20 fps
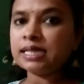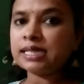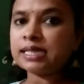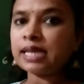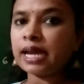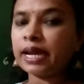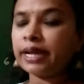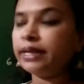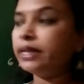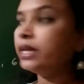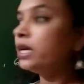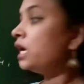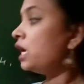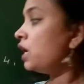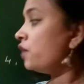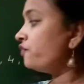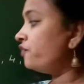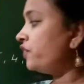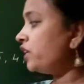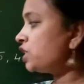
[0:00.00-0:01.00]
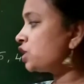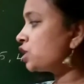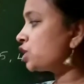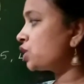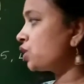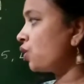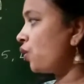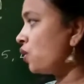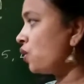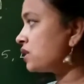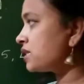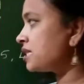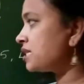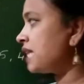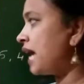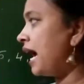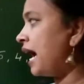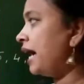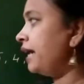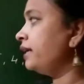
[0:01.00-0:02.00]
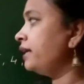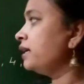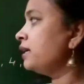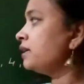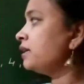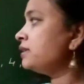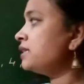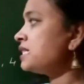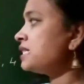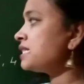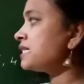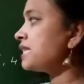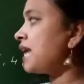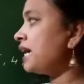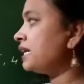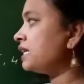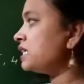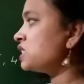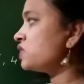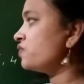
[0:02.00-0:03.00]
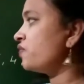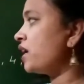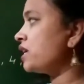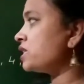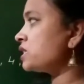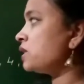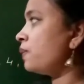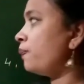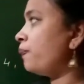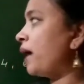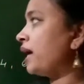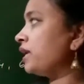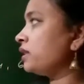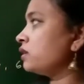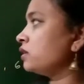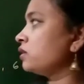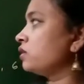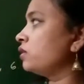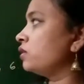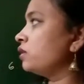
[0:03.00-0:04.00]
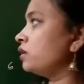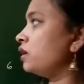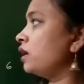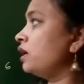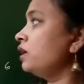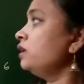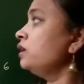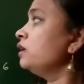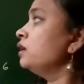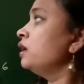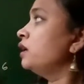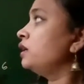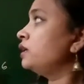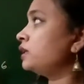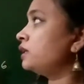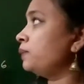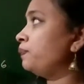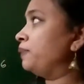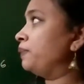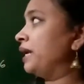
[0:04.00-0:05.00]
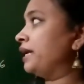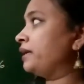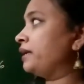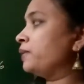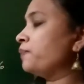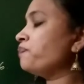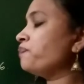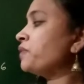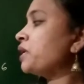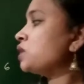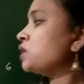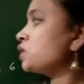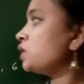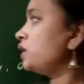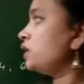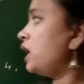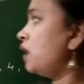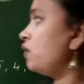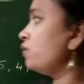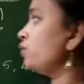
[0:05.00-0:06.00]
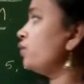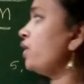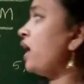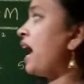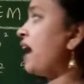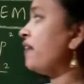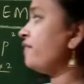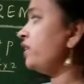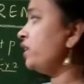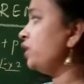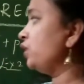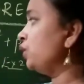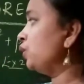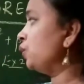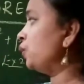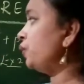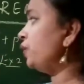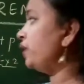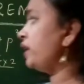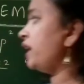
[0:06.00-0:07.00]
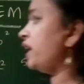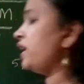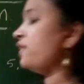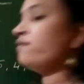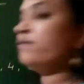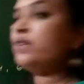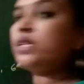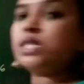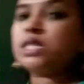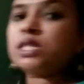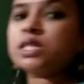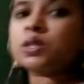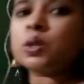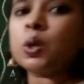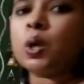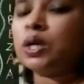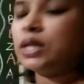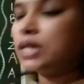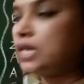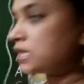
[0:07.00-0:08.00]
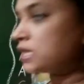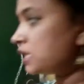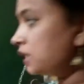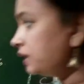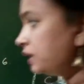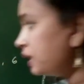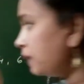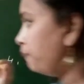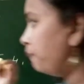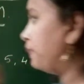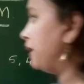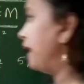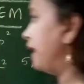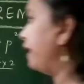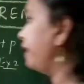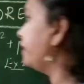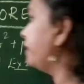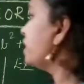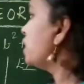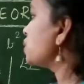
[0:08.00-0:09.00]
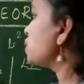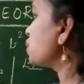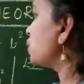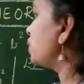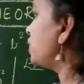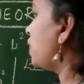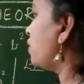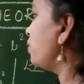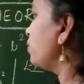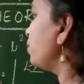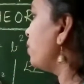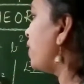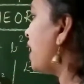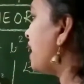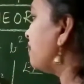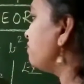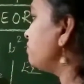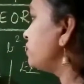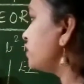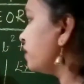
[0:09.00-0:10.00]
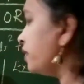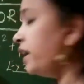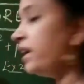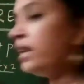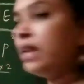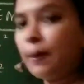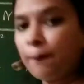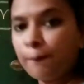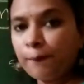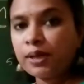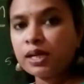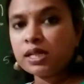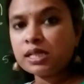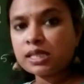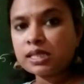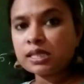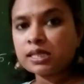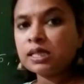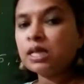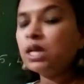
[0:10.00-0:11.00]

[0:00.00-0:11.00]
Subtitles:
side, which shows that this satisfies the Pythagorean triplet. So now you have a new name which is called as a triplet. So now you have 3 numbers.